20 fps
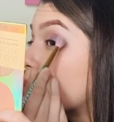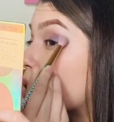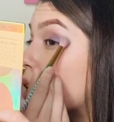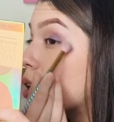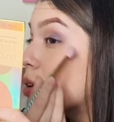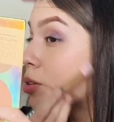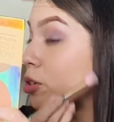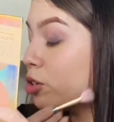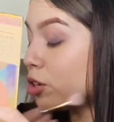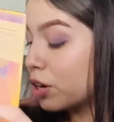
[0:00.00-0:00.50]

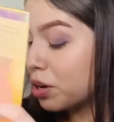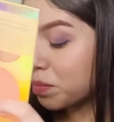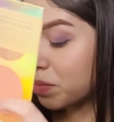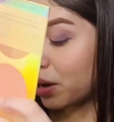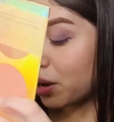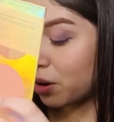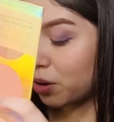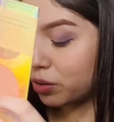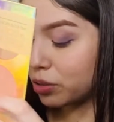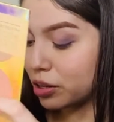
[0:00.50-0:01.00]
I'm trying
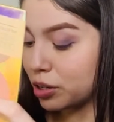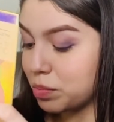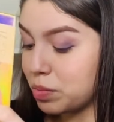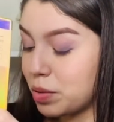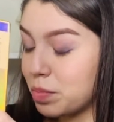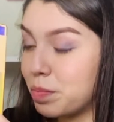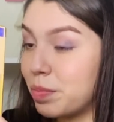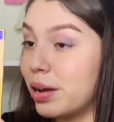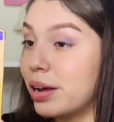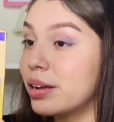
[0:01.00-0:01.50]
my
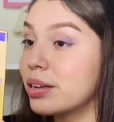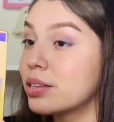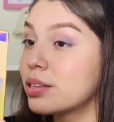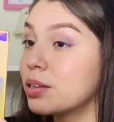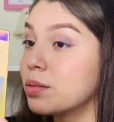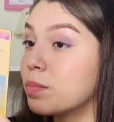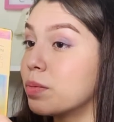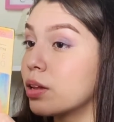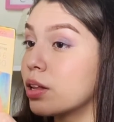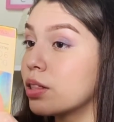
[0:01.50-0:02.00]
ultimate
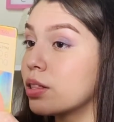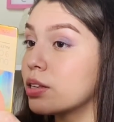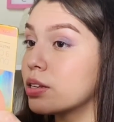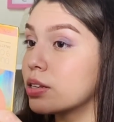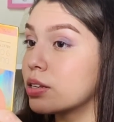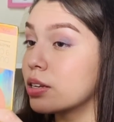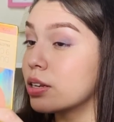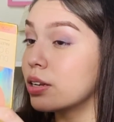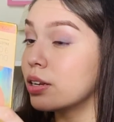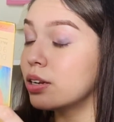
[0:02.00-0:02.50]
best to blend
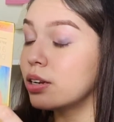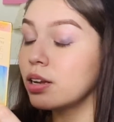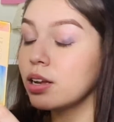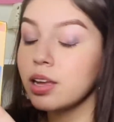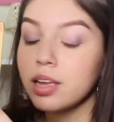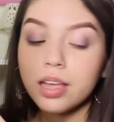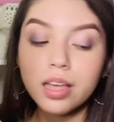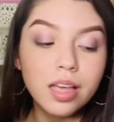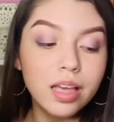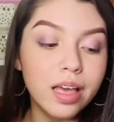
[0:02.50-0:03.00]
this in.
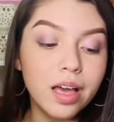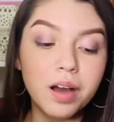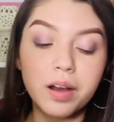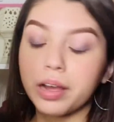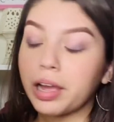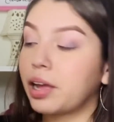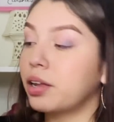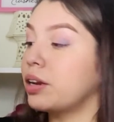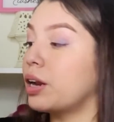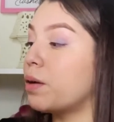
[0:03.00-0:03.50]

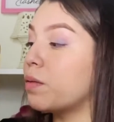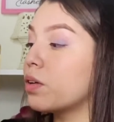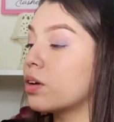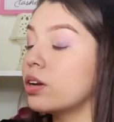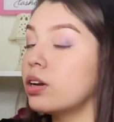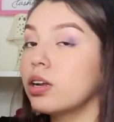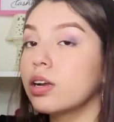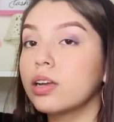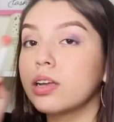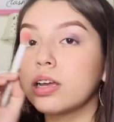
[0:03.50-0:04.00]
Okay, now we're
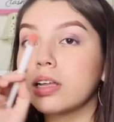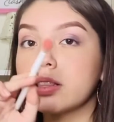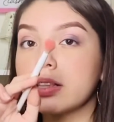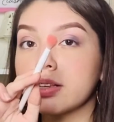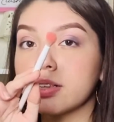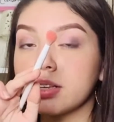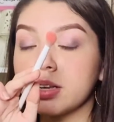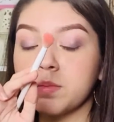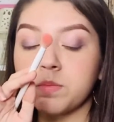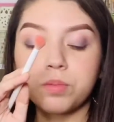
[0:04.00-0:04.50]
gonna get
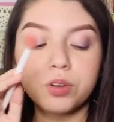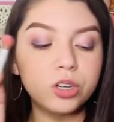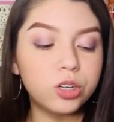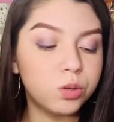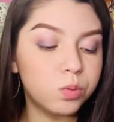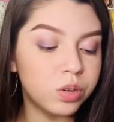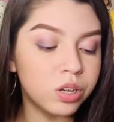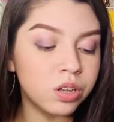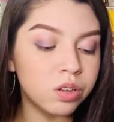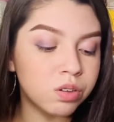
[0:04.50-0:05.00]
the same
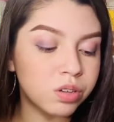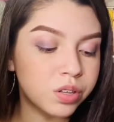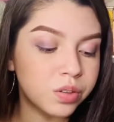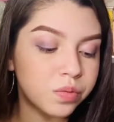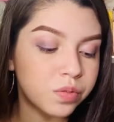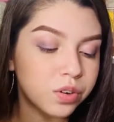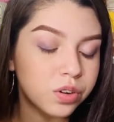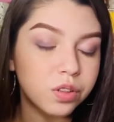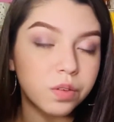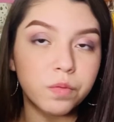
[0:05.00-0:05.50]
brush we
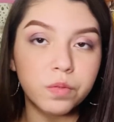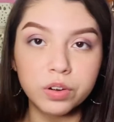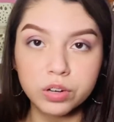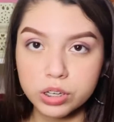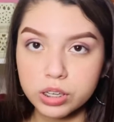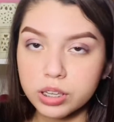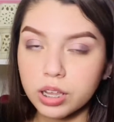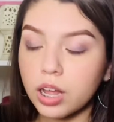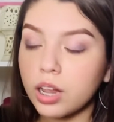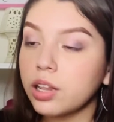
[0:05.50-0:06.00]
used for the
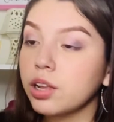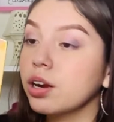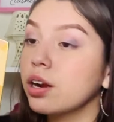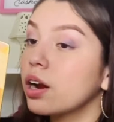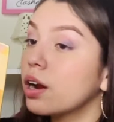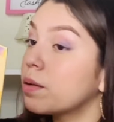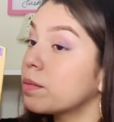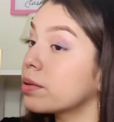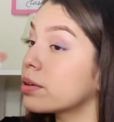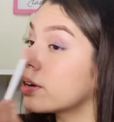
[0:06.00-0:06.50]
first
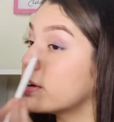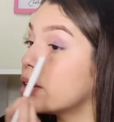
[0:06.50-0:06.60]
color, and we're